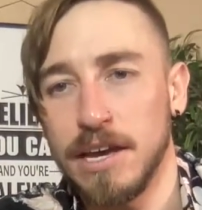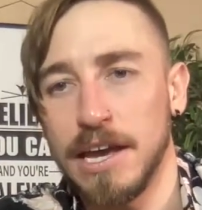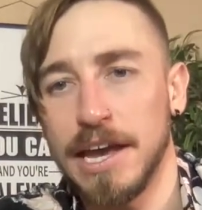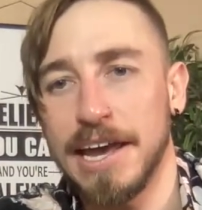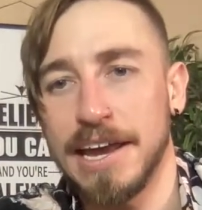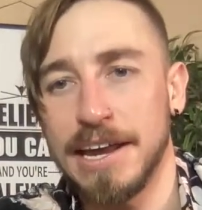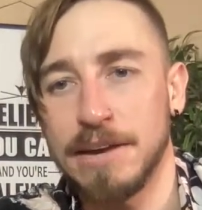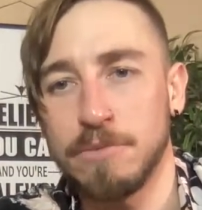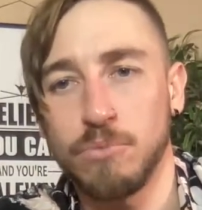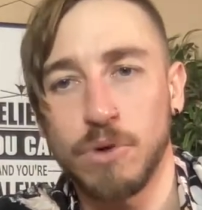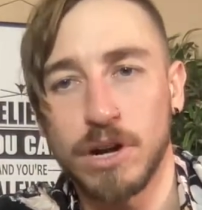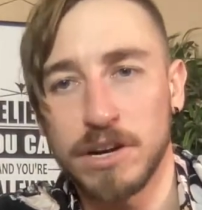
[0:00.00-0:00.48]

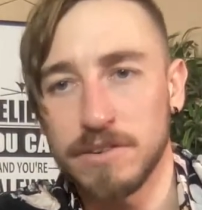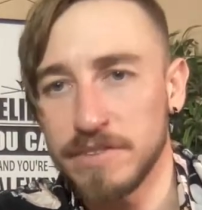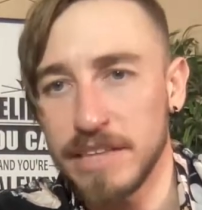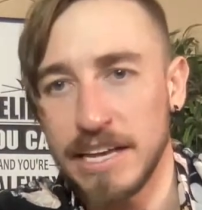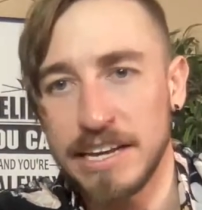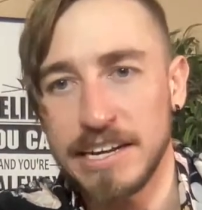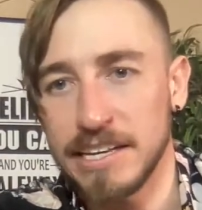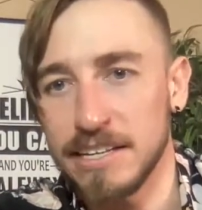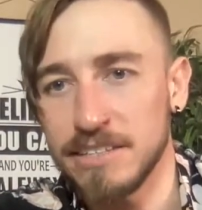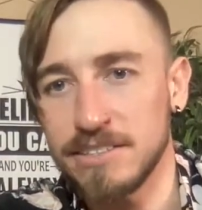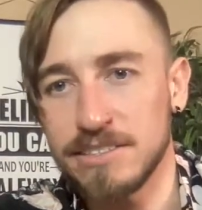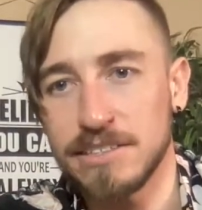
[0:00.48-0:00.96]
And whatever
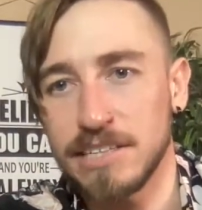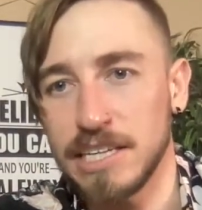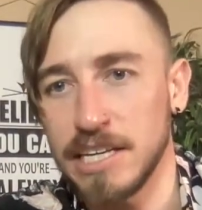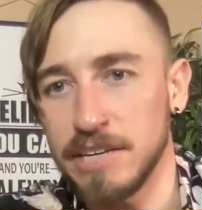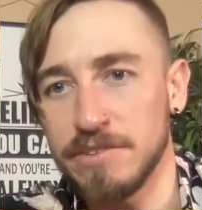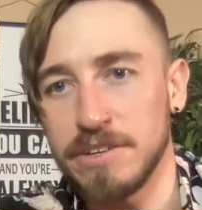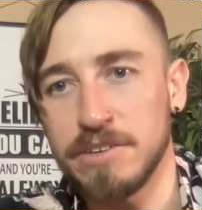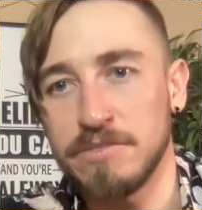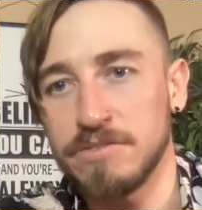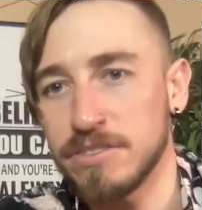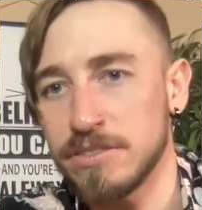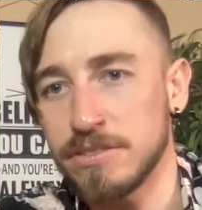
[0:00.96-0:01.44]
that is,
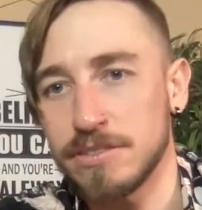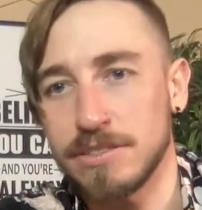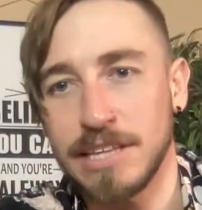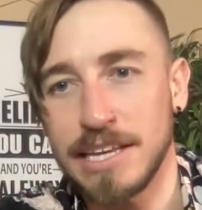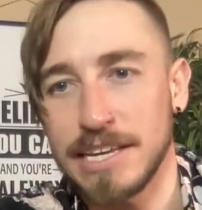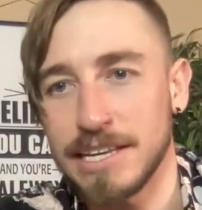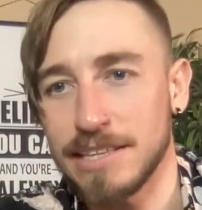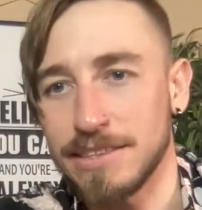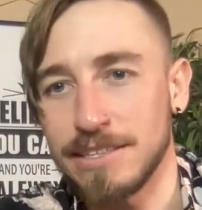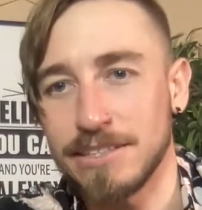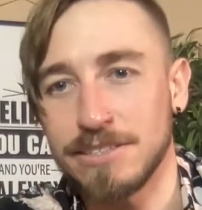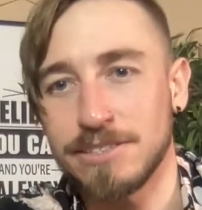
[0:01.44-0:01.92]
even if it's
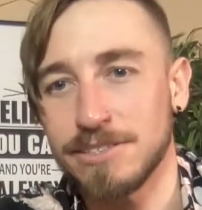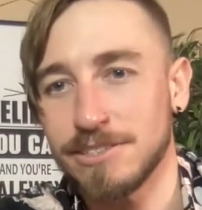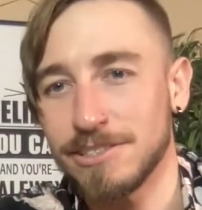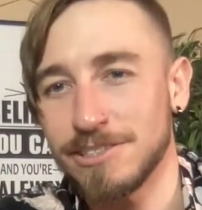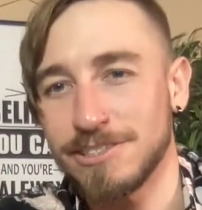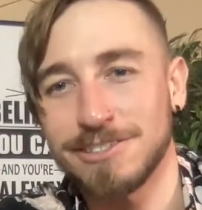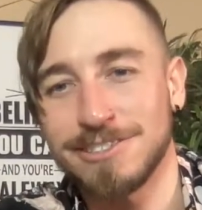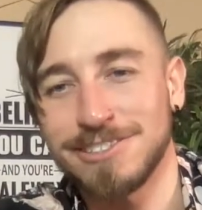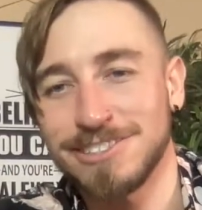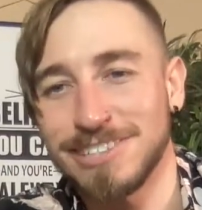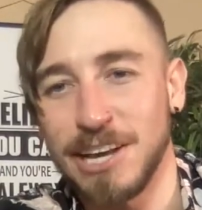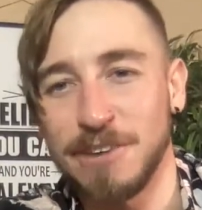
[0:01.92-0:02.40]
like this
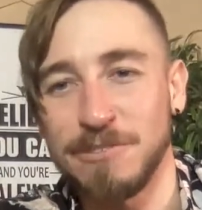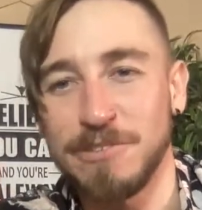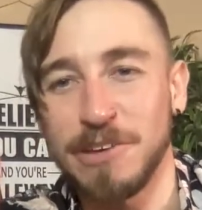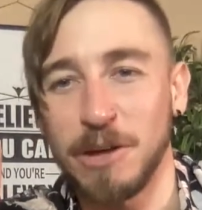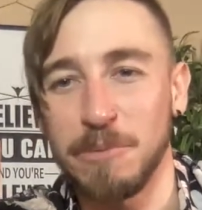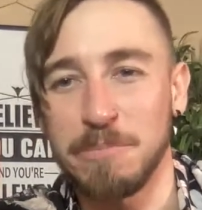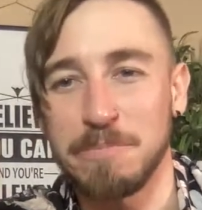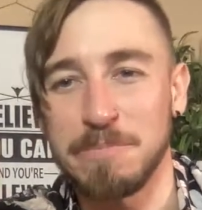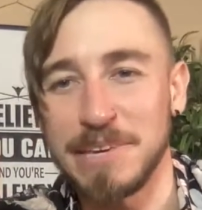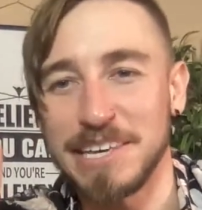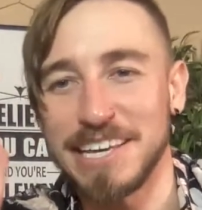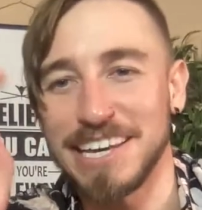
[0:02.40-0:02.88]

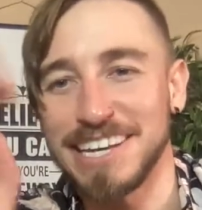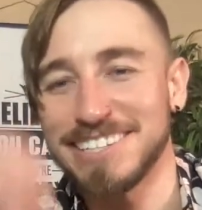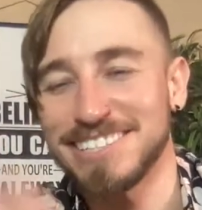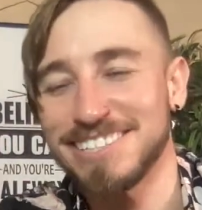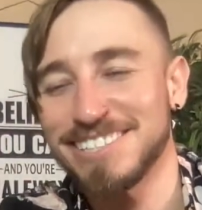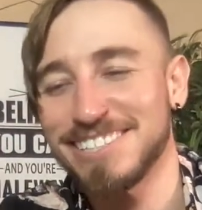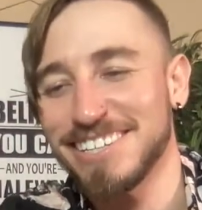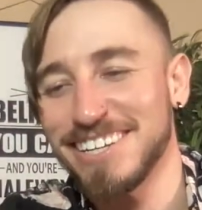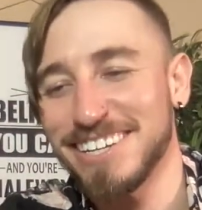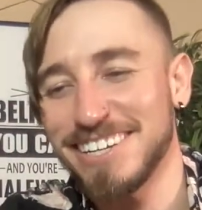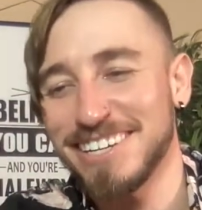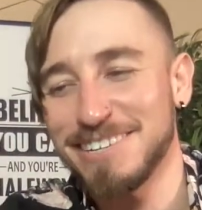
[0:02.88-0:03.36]
self-help
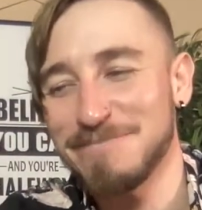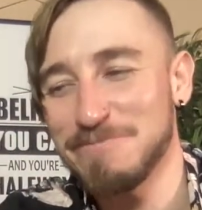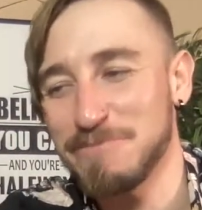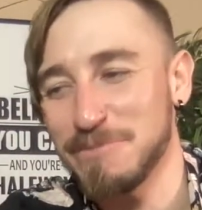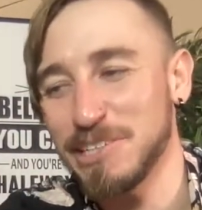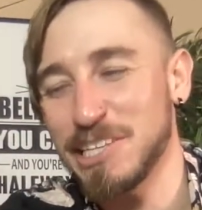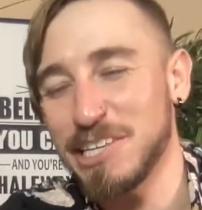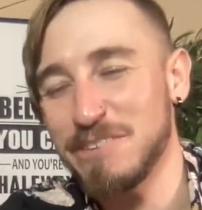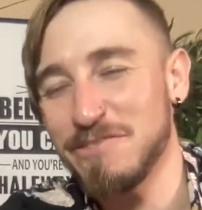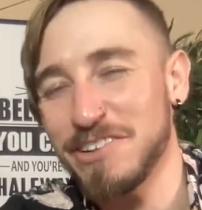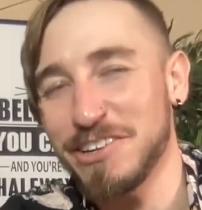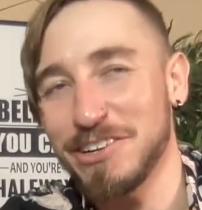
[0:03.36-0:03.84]
BS,
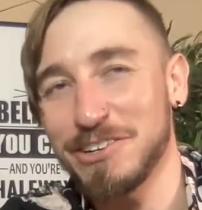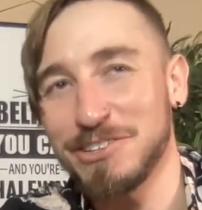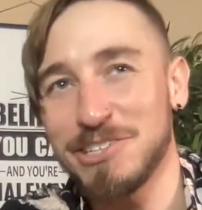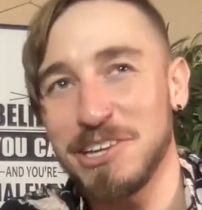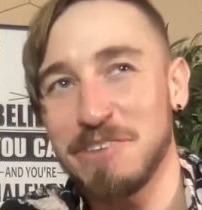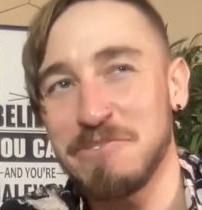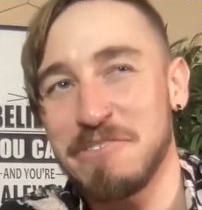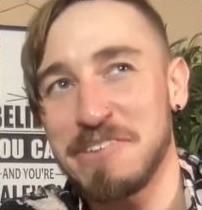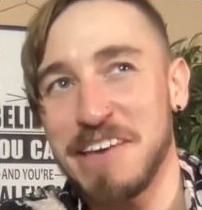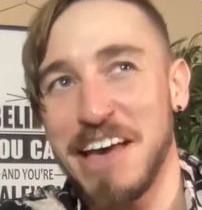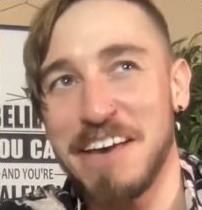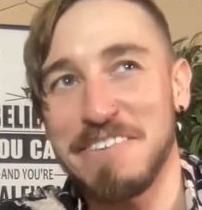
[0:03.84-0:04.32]
believing
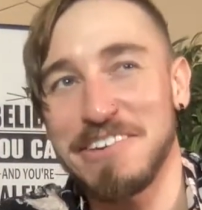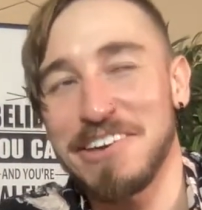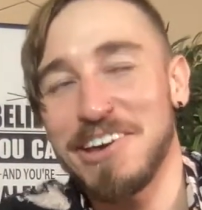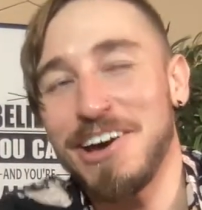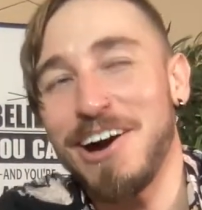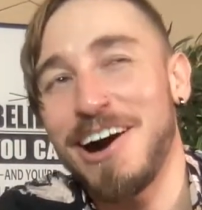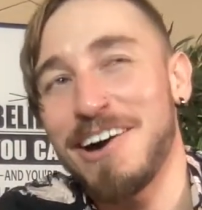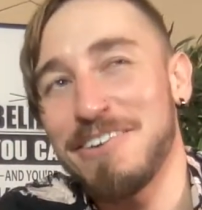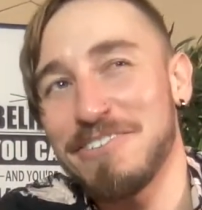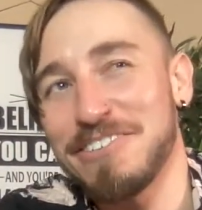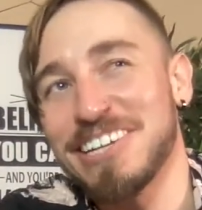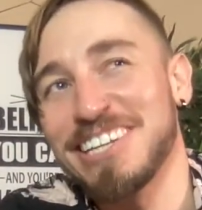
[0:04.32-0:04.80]
yourself and having
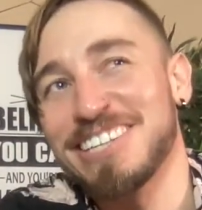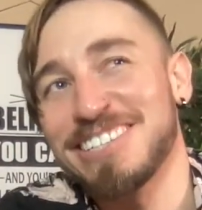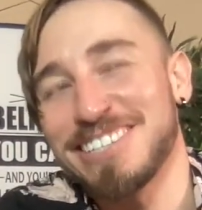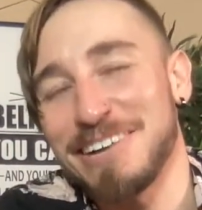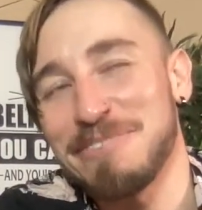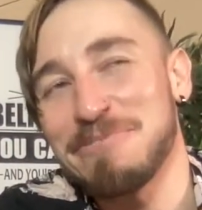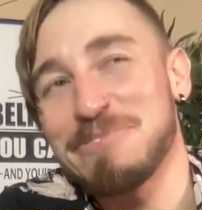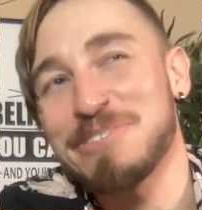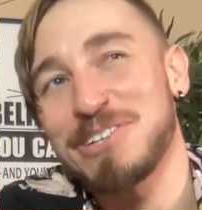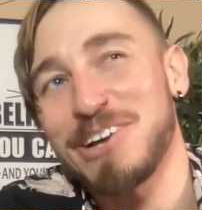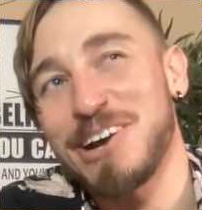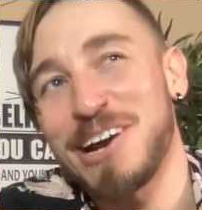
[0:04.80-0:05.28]
confidence,
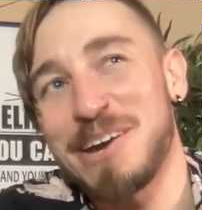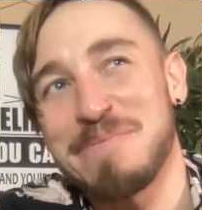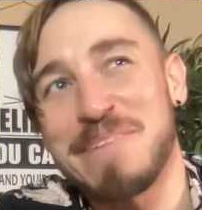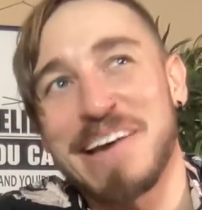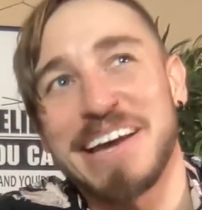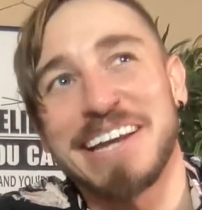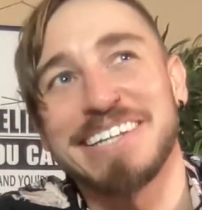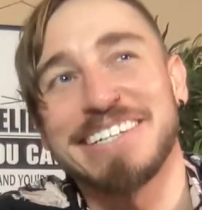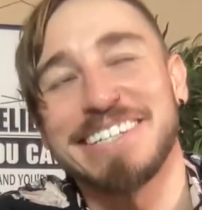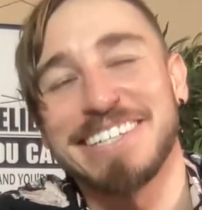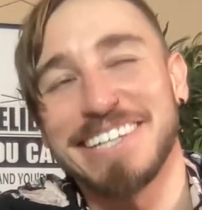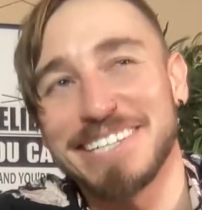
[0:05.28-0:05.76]
I'm sorry,
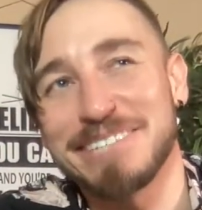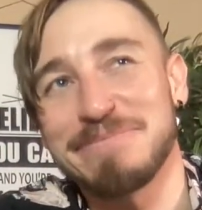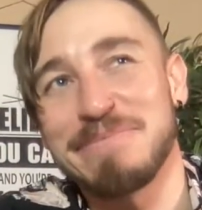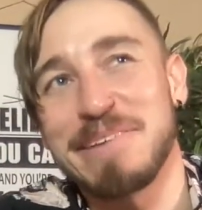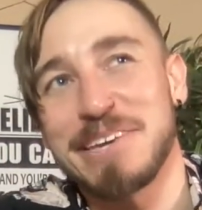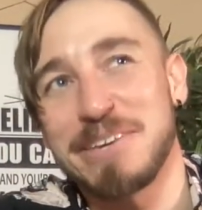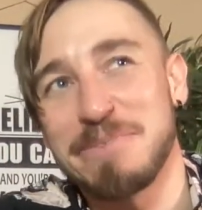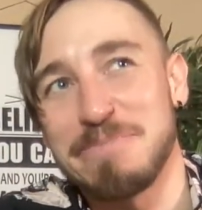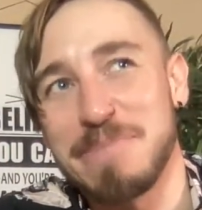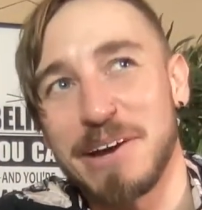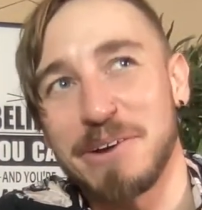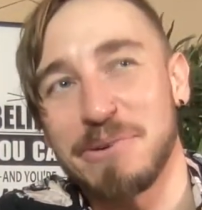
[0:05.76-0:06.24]
man, does
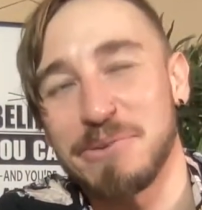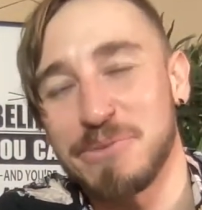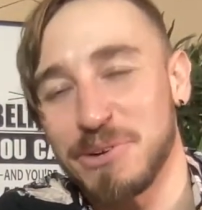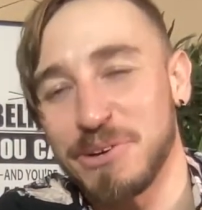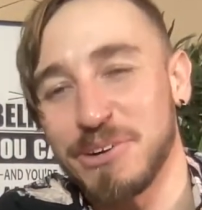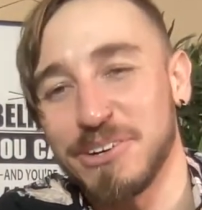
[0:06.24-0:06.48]
make you better with